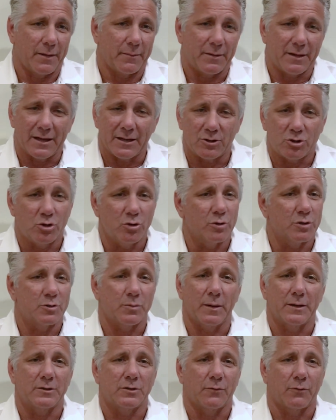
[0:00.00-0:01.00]
get too
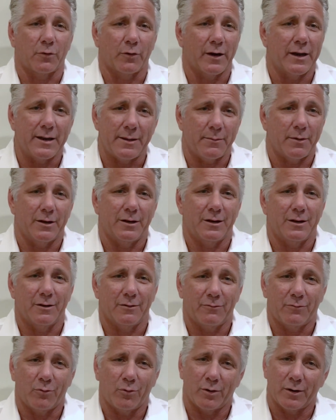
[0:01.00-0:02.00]
expensive for anybody to
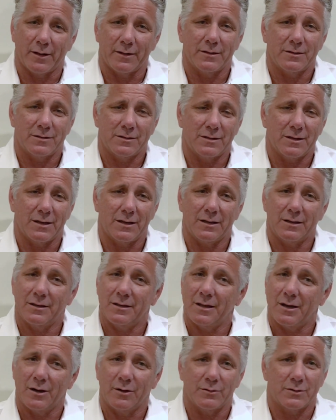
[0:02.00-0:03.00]
afford, I just think,
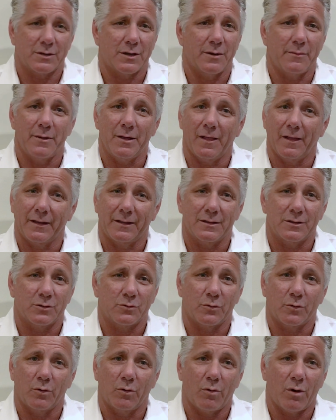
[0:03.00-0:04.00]
you know, it's gonna be like this
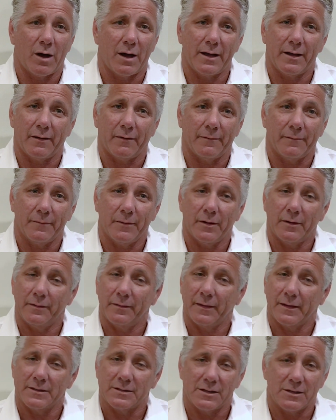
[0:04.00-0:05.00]
for a while,
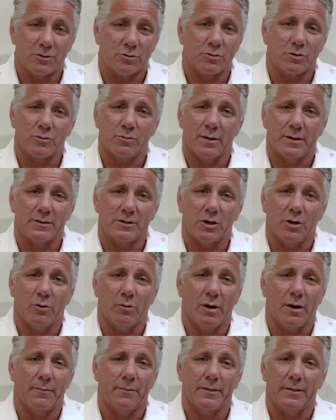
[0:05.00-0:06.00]
unless interest rates
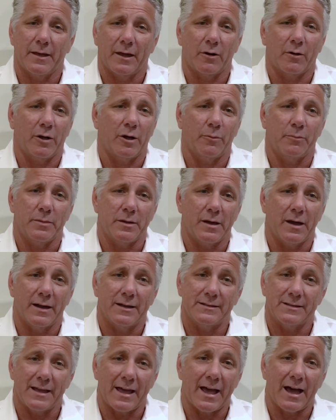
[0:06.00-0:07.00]
go up, and that'll help you
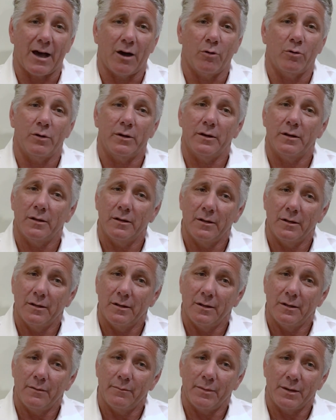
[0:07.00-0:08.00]
guys out
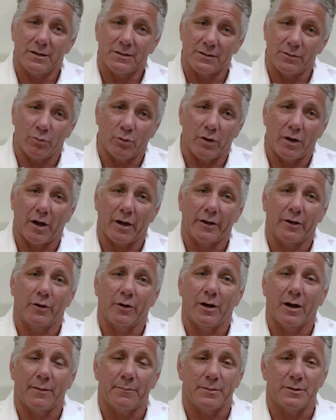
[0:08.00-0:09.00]
because it will knock your
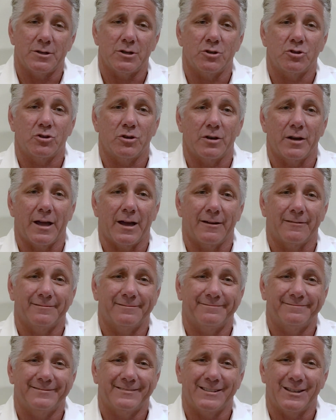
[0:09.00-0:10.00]
competition out.
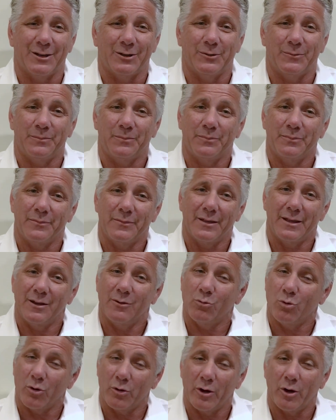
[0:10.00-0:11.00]
So
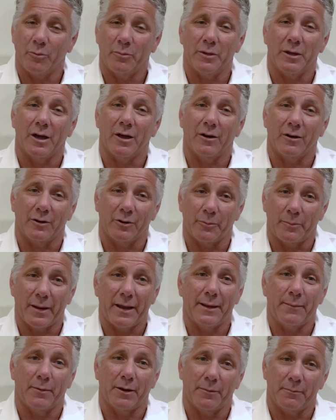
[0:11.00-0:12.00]
it won't help you out on your
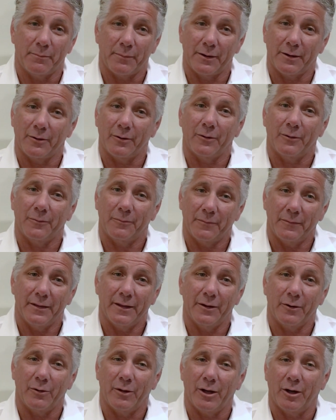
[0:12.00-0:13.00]
payment, but it'll
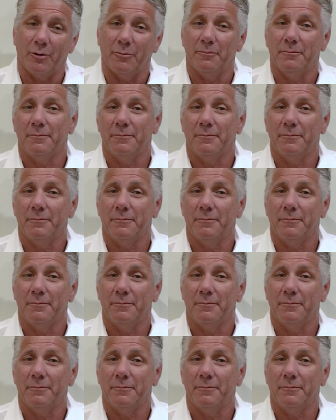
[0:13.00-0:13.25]
help.